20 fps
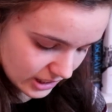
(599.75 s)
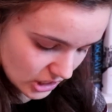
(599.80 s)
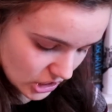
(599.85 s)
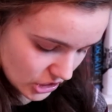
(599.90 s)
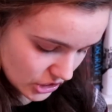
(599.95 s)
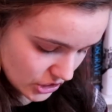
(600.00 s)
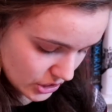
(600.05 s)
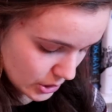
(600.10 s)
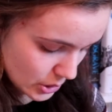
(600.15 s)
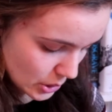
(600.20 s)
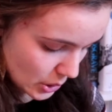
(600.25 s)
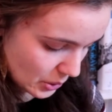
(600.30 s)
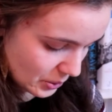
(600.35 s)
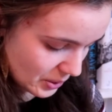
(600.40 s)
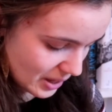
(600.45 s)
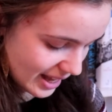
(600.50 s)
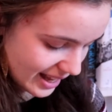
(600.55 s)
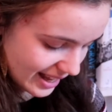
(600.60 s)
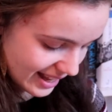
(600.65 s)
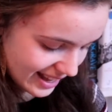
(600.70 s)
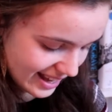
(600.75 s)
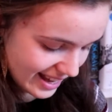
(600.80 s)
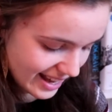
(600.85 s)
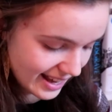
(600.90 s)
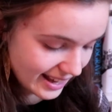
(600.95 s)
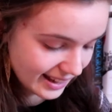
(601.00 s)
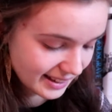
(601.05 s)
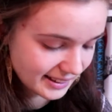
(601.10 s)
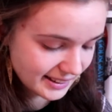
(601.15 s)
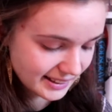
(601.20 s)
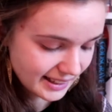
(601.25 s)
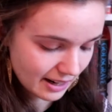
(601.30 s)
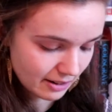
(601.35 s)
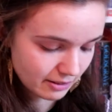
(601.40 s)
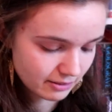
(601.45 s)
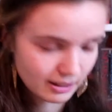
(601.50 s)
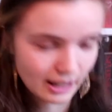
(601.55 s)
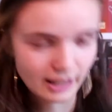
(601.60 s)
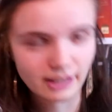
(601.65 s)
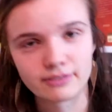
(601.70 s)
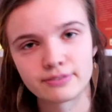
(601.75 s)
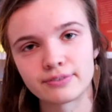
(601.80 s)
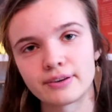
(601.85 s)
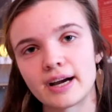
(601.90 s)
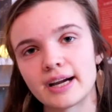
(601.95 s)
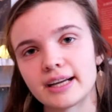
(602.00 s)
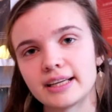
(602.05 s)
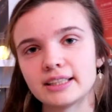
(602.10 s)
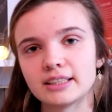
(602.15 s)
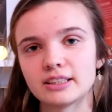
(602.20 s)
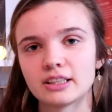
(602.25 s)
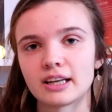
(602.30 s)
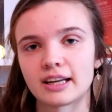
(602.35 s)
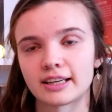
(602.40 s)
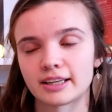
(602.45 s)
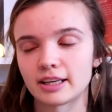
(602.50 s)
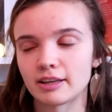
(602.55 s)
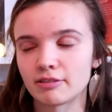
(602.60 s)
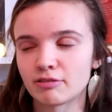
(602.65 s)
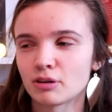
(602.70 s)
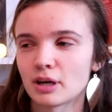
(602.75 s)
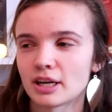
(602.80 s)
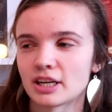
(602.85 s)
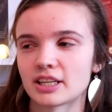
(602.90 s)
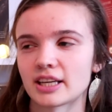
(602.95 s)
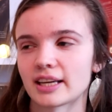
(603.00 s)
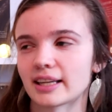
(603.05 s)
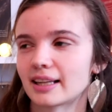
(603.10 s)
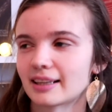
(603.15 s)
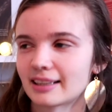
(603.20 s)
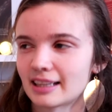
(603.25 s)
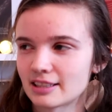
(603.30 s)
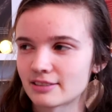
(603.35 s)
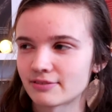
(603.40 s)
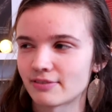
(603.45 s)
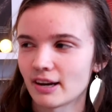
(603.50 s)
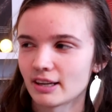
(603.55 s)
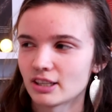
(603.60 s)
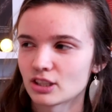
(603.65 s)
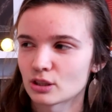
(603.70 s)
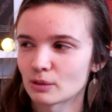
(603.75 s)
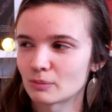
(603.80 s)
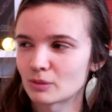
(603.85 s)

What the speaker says: So yeah, like if you annotate like this, find some